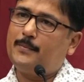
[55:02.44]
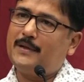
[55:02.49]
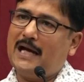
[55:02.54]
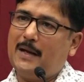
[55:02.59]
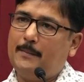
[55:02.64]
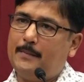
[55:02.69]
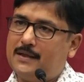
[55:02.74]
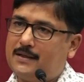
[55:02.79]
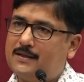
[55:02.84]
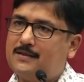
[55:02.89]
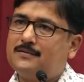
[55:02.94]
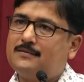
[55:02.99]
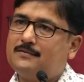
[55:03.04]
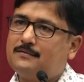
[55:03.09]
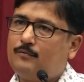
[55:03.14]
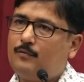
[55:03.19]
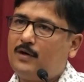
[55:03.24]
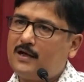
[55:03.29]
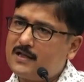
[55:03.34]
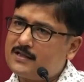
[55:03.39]
a habit.
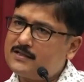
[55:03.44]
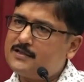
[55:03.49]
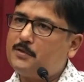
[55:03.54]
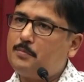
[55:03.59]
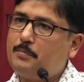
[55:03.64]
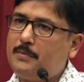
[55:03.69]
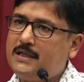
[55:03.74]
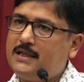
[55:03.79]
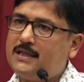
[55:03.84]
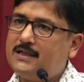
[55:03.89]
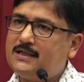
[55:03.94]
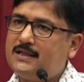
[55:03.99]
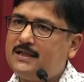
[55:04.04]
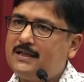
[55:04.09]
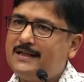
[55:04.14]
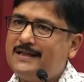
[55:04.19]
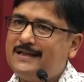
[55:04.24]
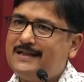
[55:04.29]
What does it mean?